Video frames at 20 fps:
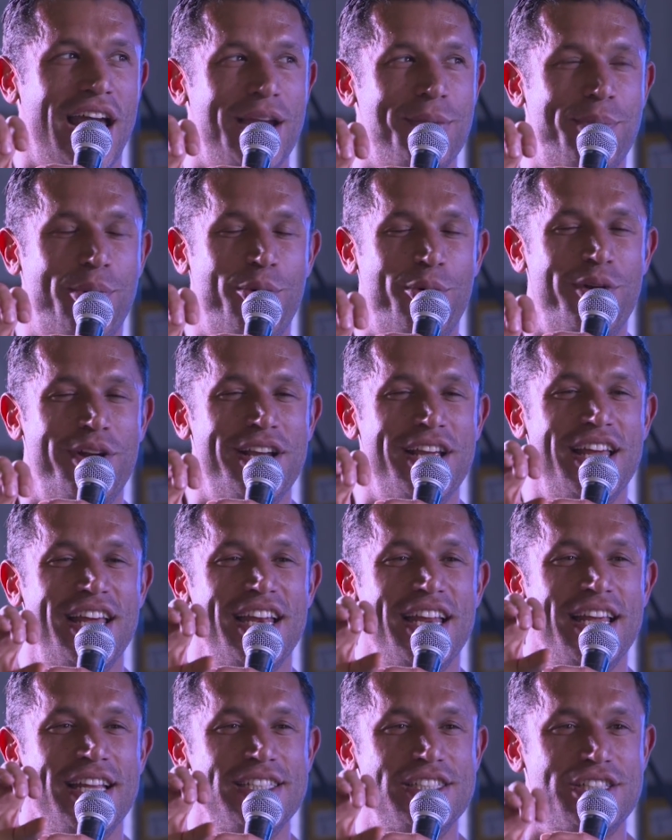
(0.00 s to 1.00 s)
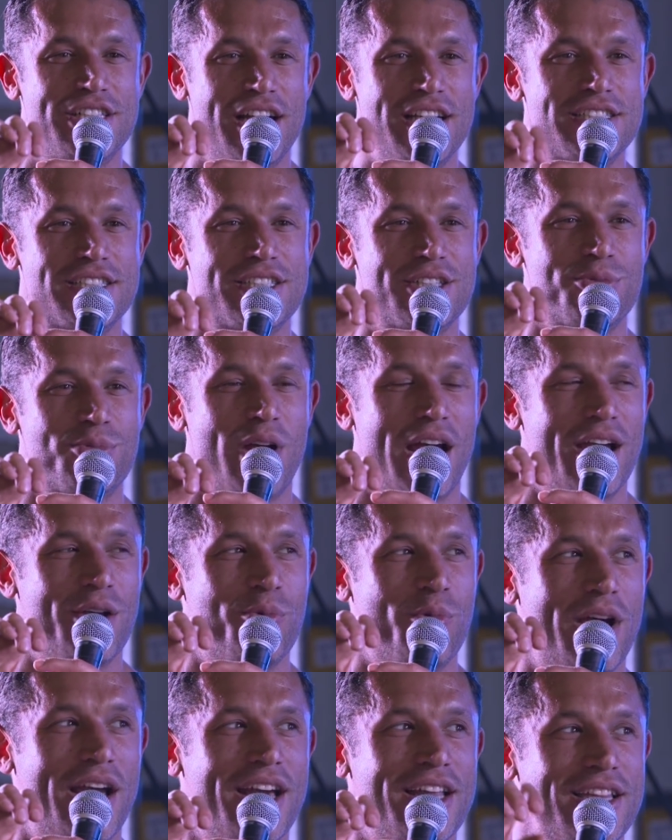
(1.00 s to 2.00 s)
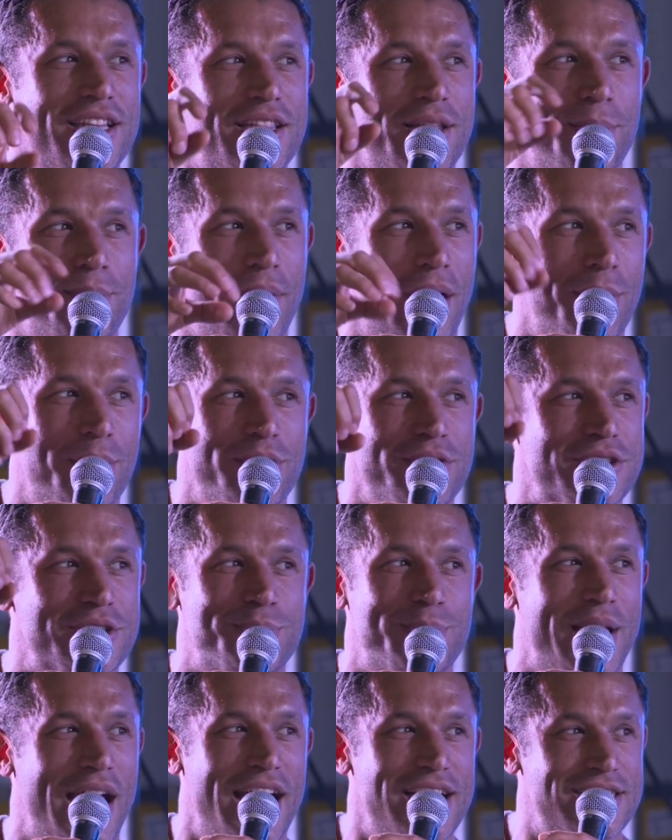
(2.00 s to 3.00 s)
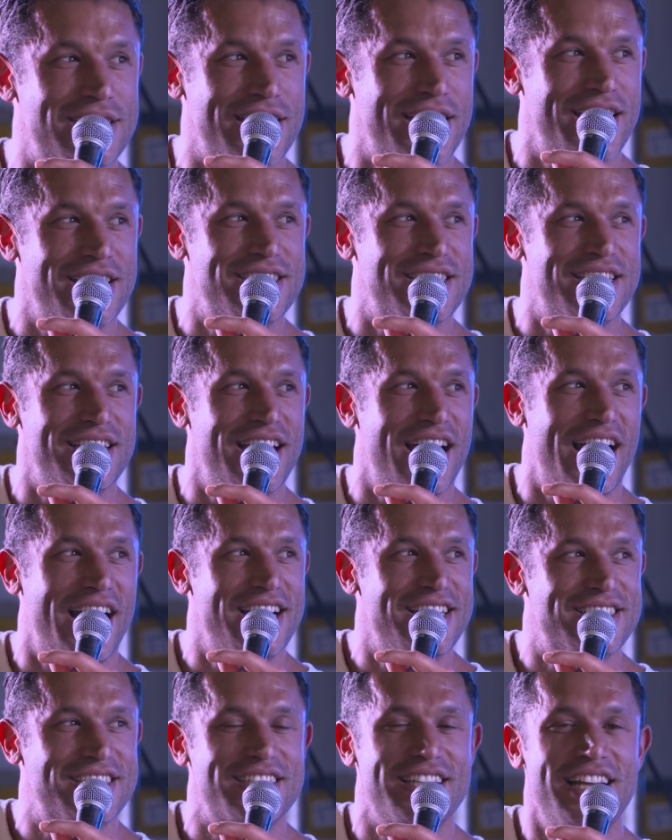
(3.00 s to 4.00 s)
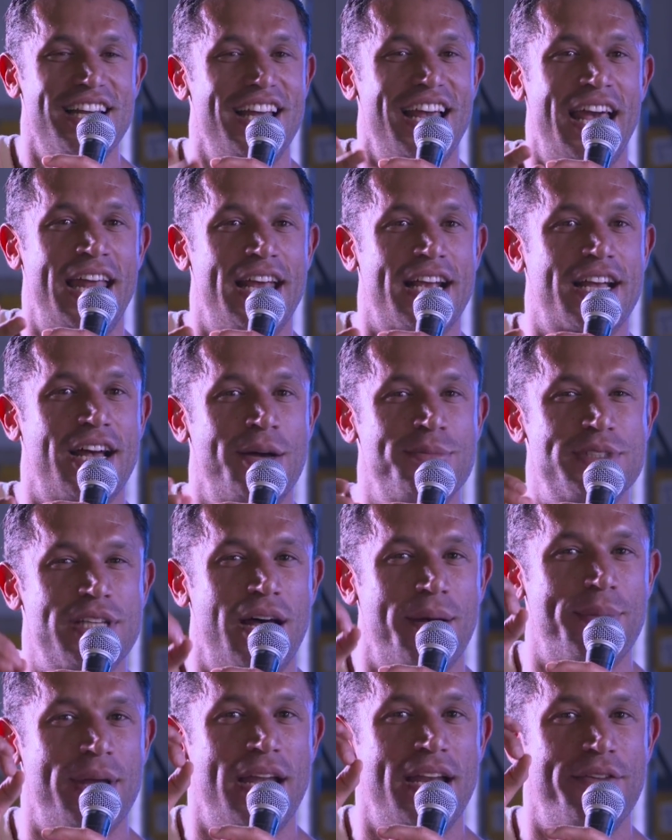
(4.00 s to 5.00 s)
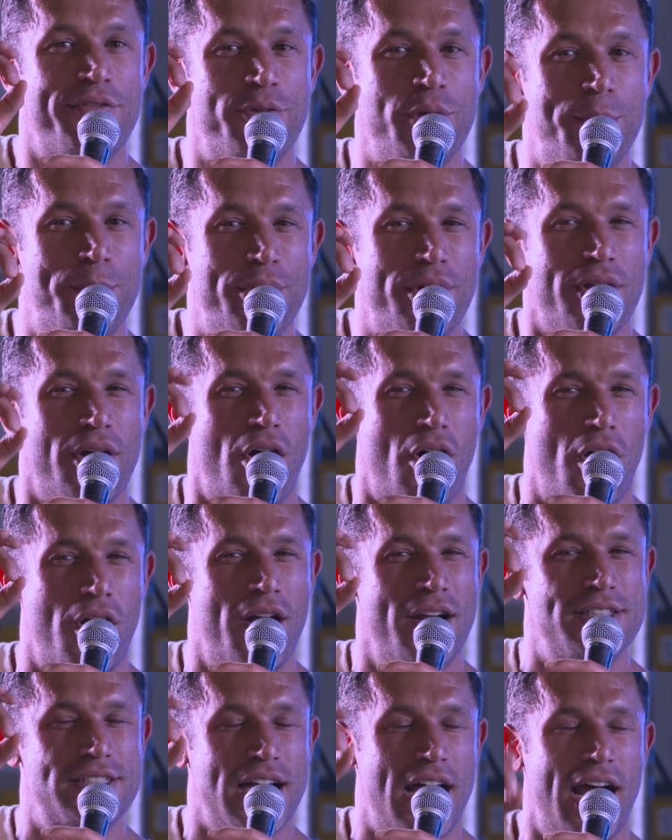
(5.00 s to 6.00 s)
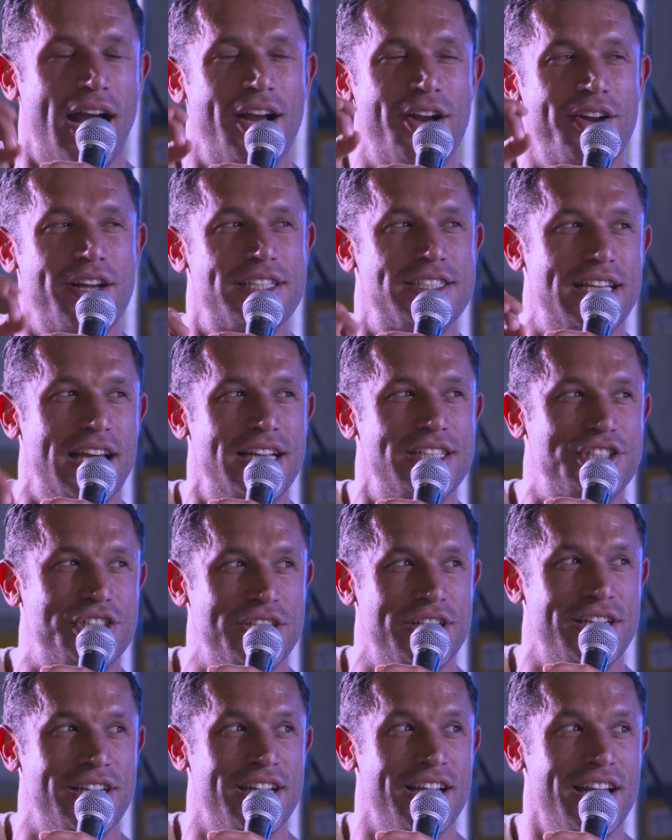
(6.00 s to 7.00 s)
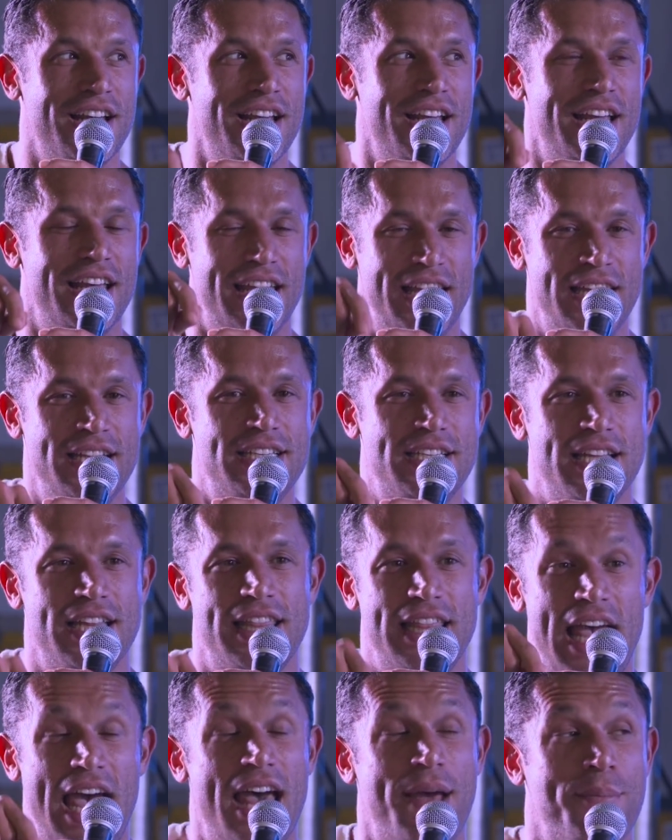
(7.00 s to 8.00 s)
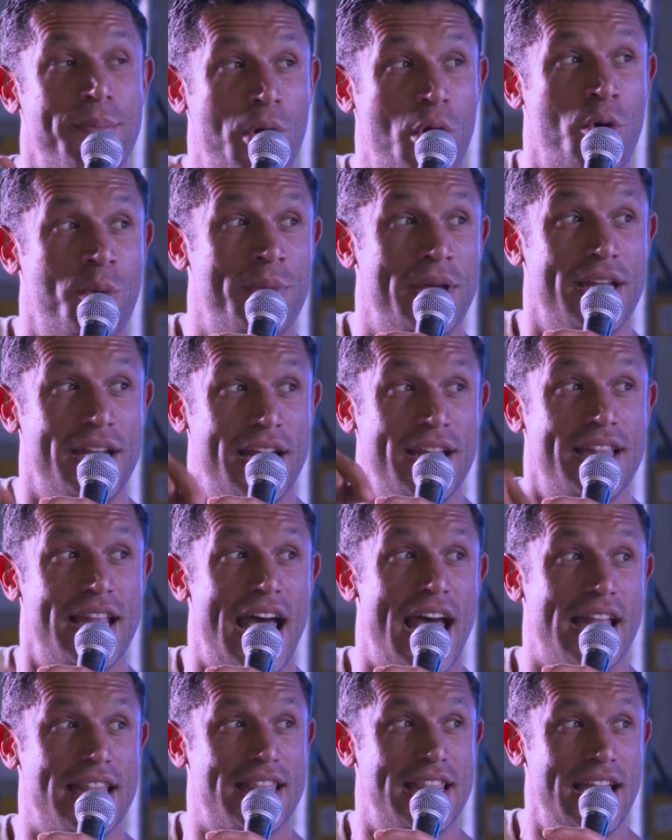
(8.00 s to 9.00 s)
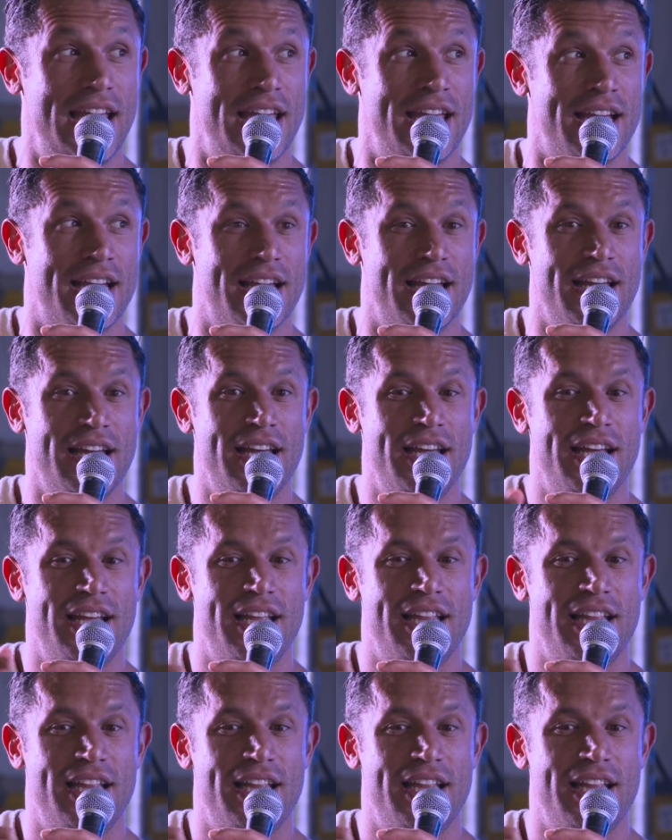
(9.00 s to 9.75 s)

and pouring it in just the right way that the bubbles splash against the ice and it comes up. And if we put our entire attention into that moment and that thing,